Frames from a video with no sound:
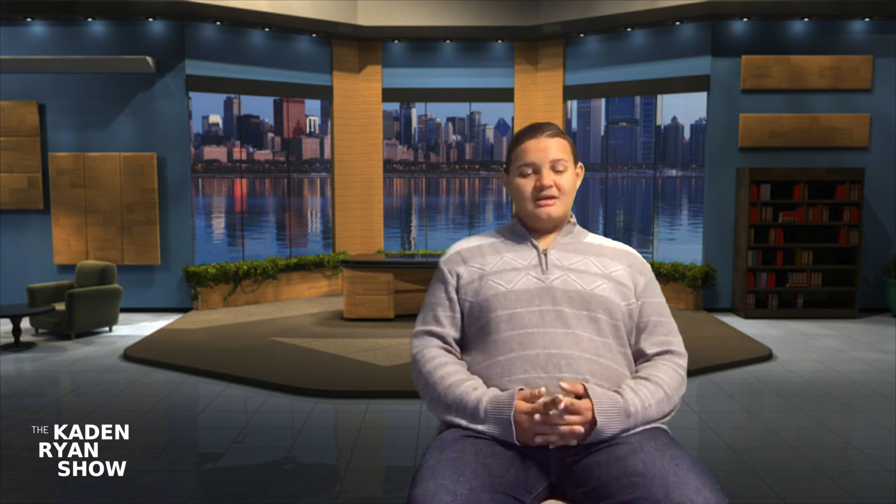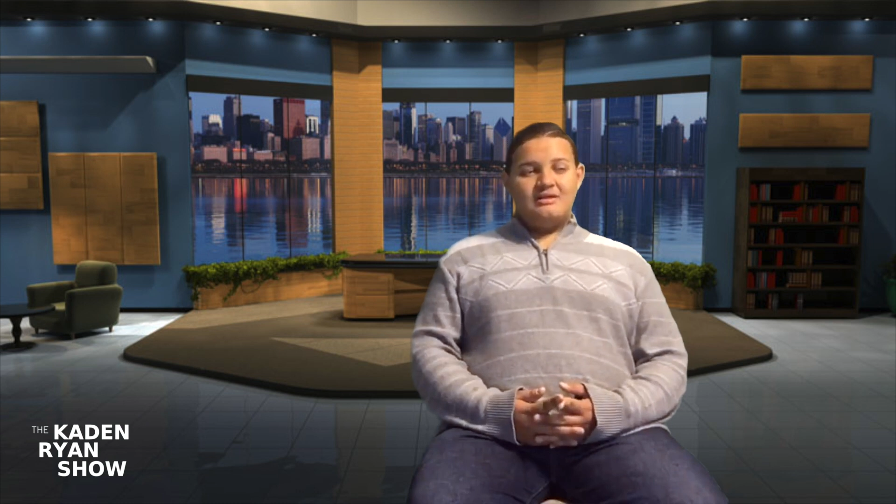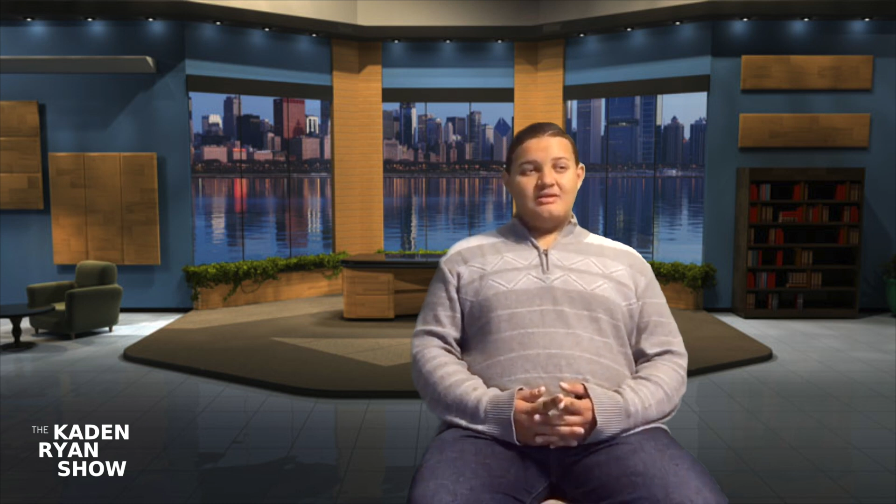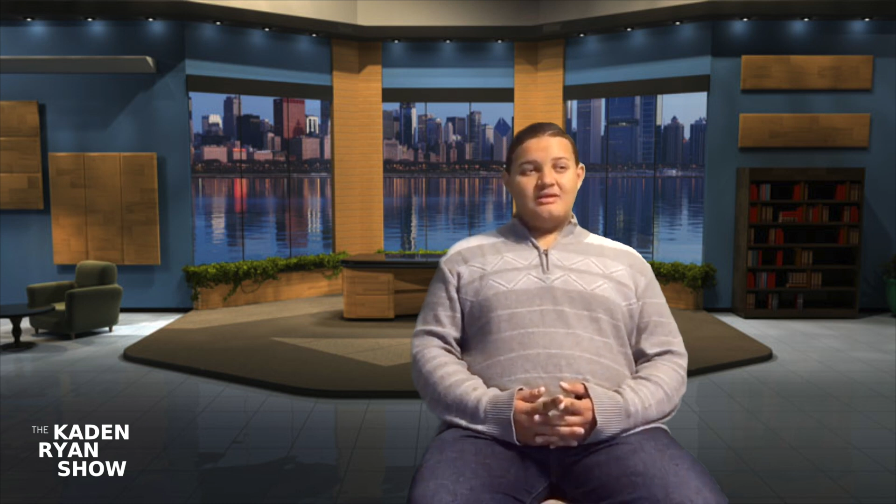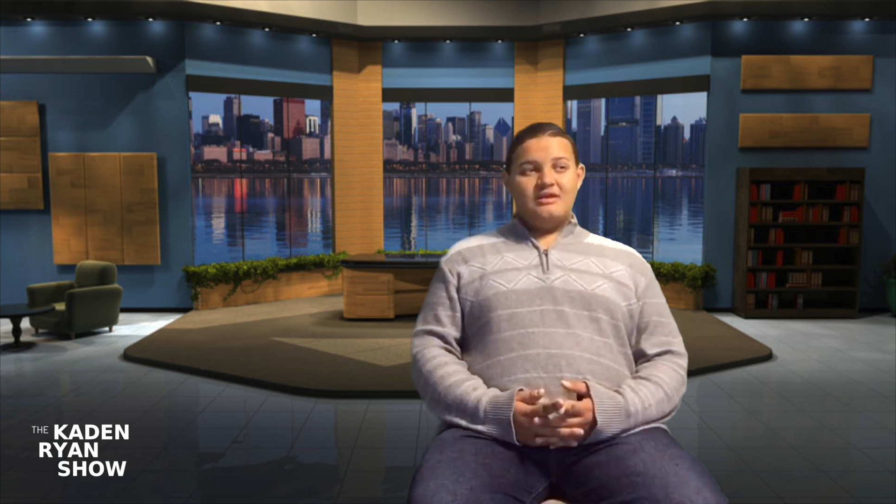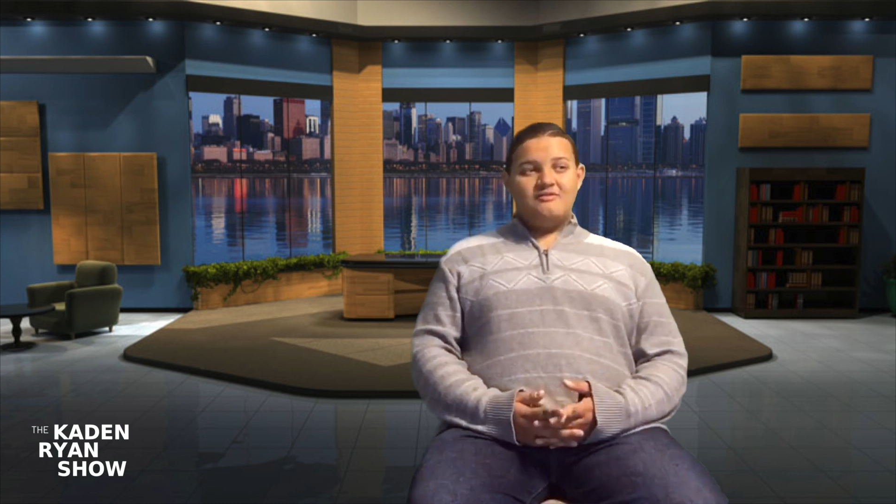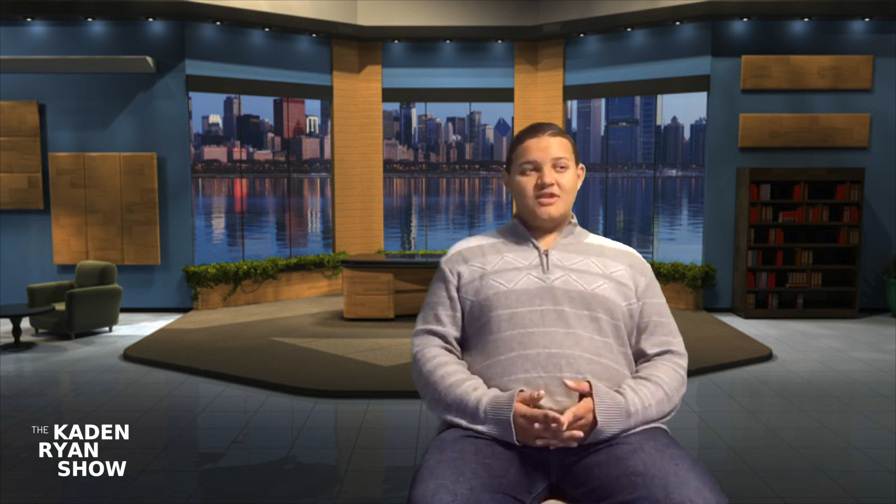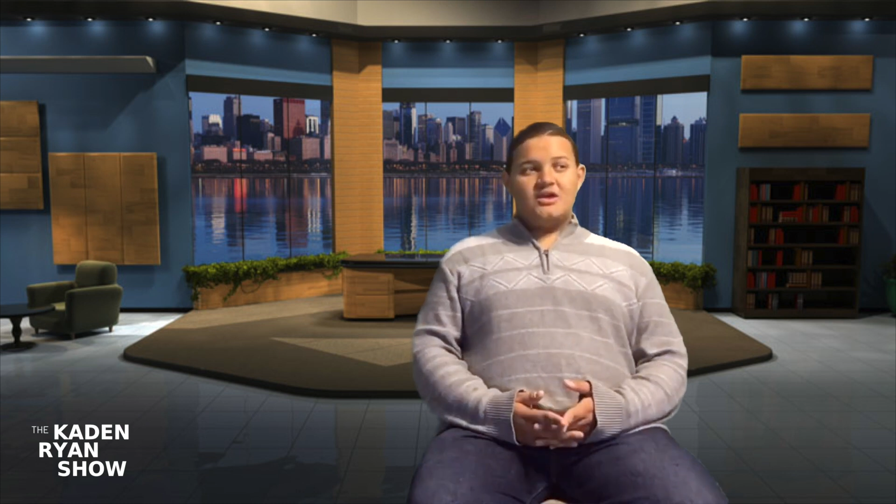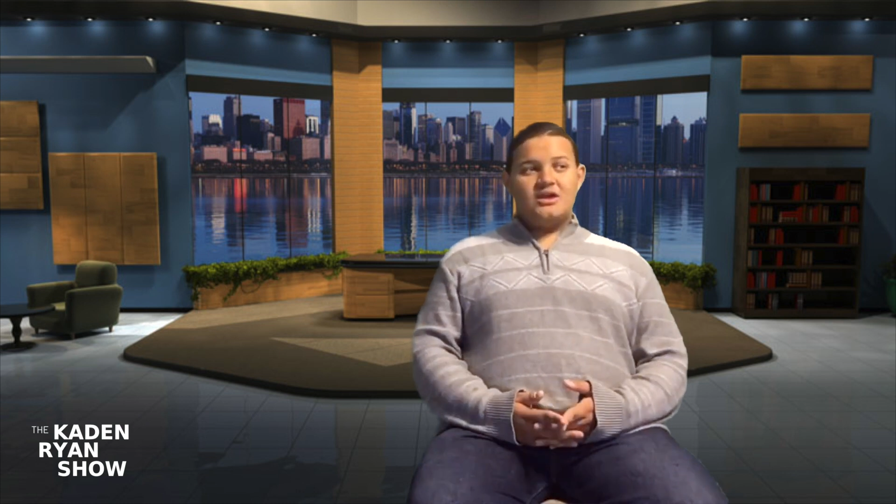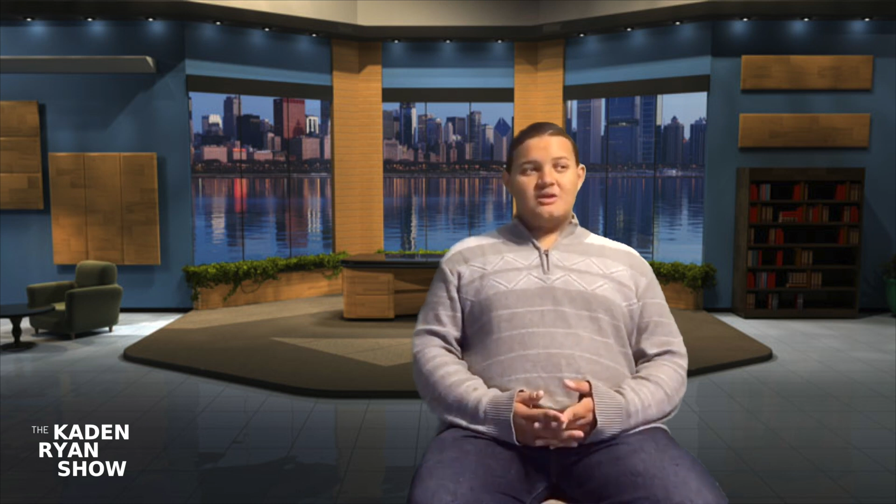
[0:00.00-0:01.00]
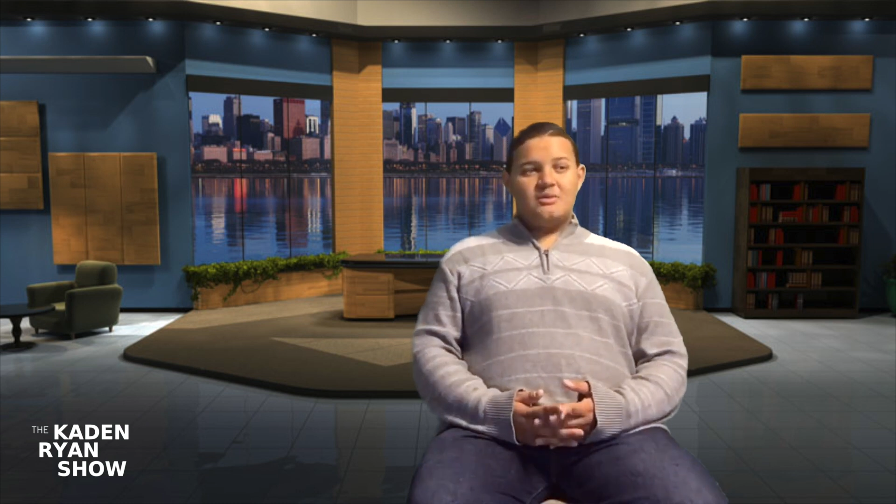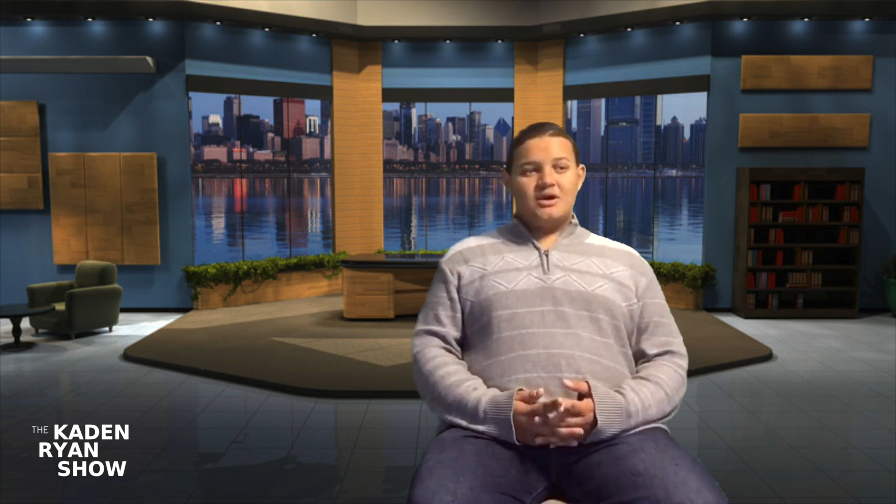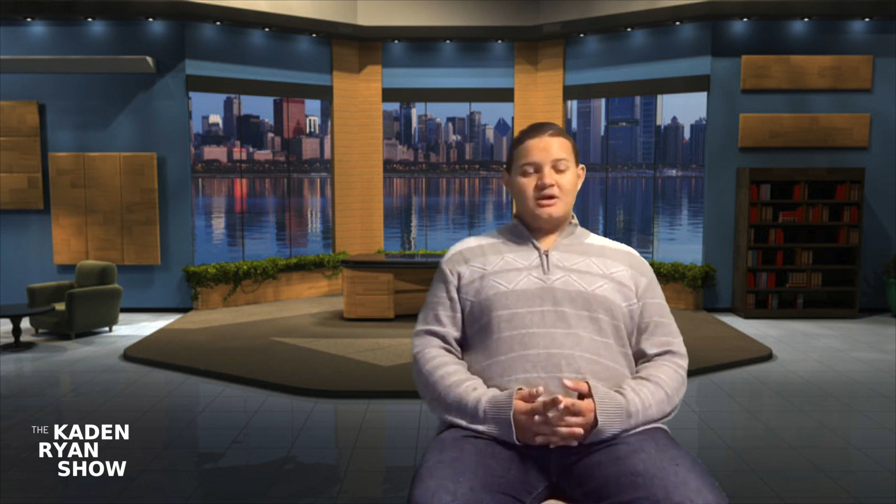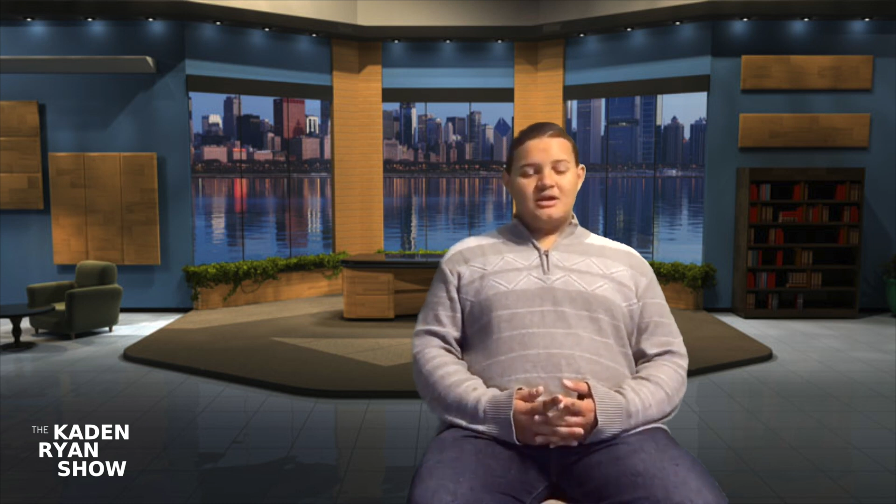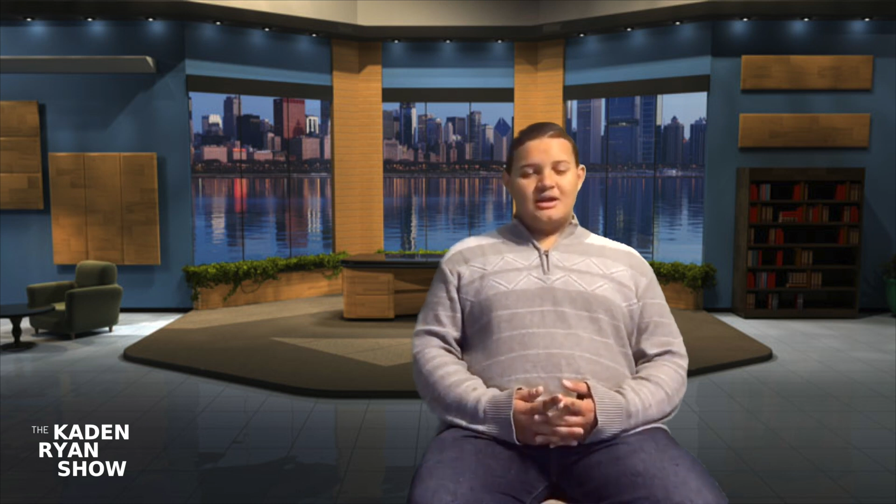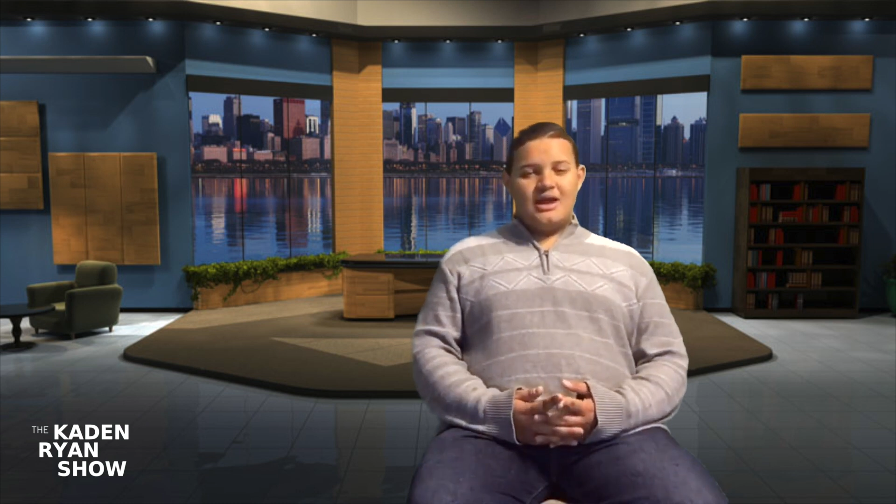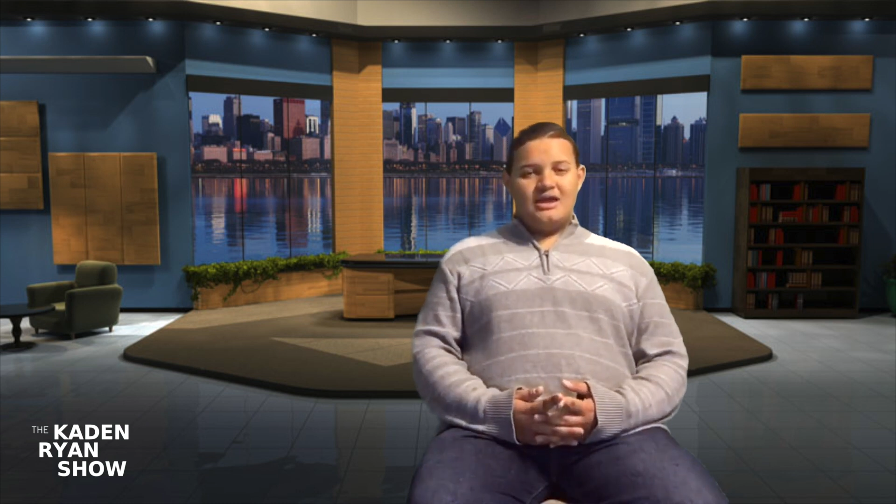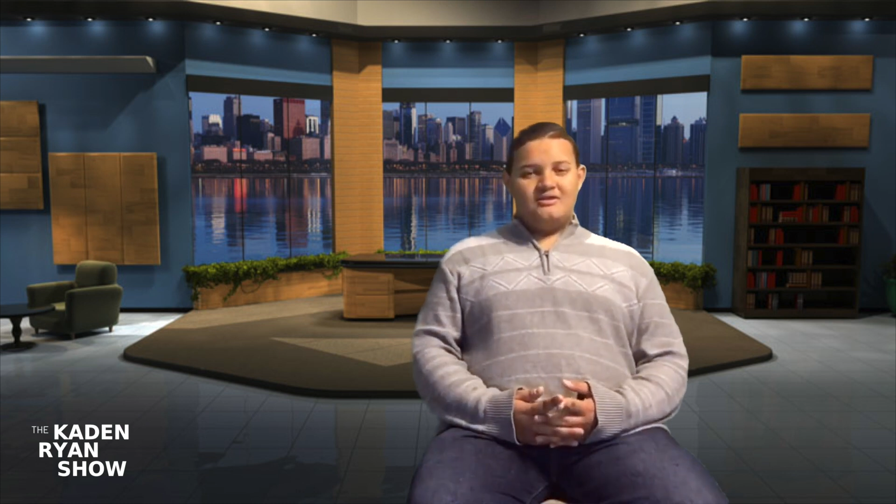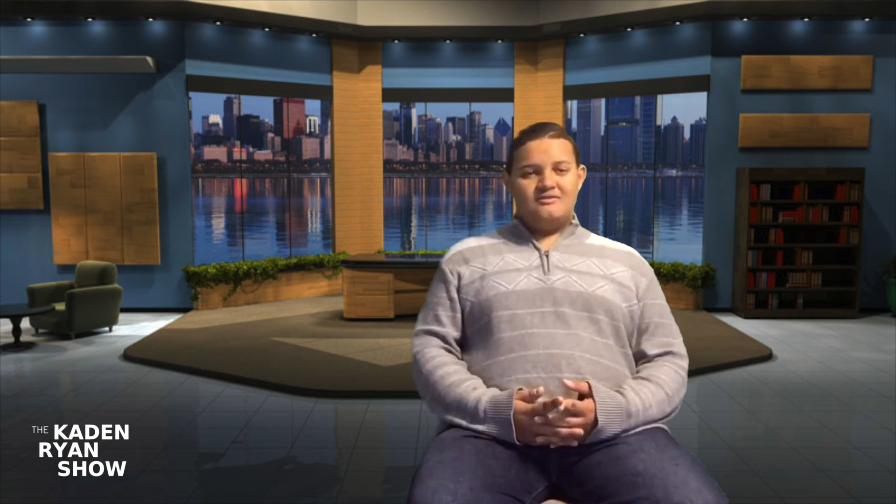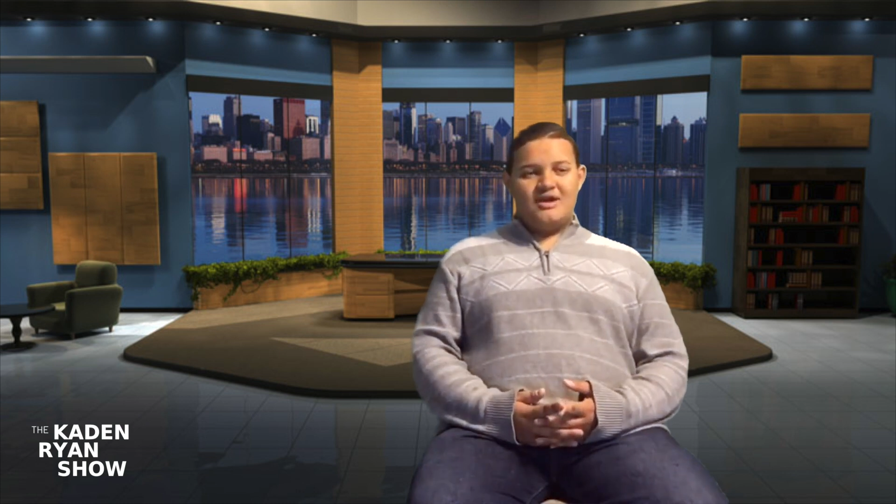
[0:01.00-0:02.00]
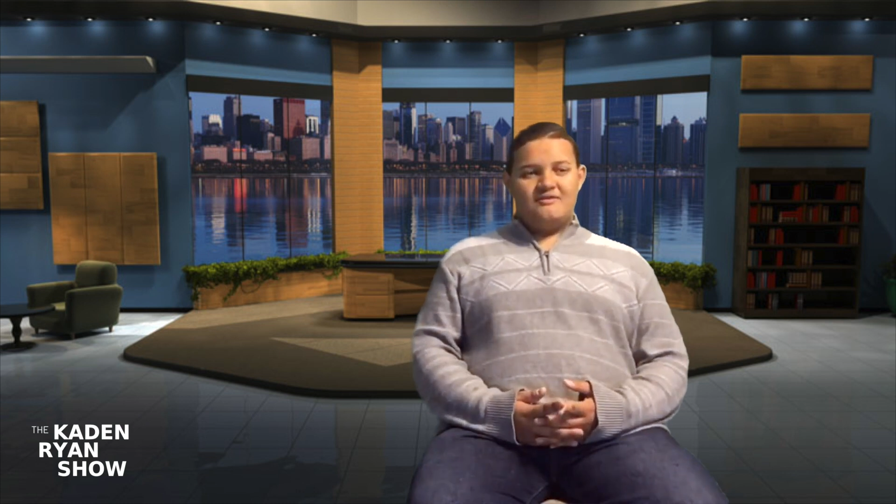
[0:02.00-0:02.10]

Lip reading: and even though they were inactive,